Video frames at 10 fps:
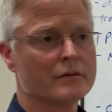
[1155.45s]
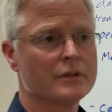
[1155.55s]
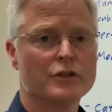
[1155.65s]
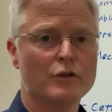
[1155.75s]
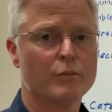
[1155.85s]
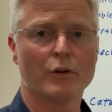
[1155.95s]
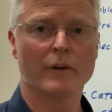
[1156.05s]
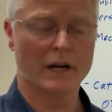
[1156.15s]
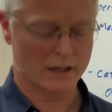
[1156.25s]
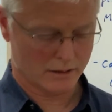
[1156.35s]
super
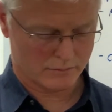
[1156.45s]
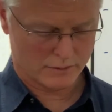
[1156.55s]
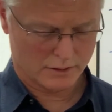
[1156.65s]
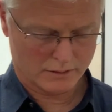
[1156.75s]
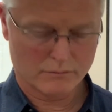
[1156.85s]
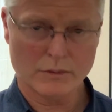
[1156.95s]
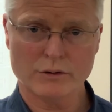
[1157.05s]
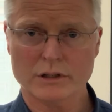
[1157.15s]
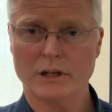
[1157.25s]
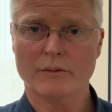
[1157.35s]
rare.
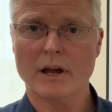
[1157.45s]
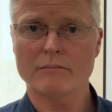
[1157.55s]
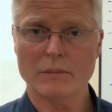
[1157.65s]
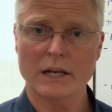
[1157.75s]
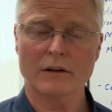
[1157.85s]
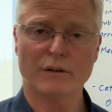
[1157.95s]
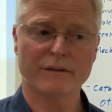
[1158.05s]
Mostly around medical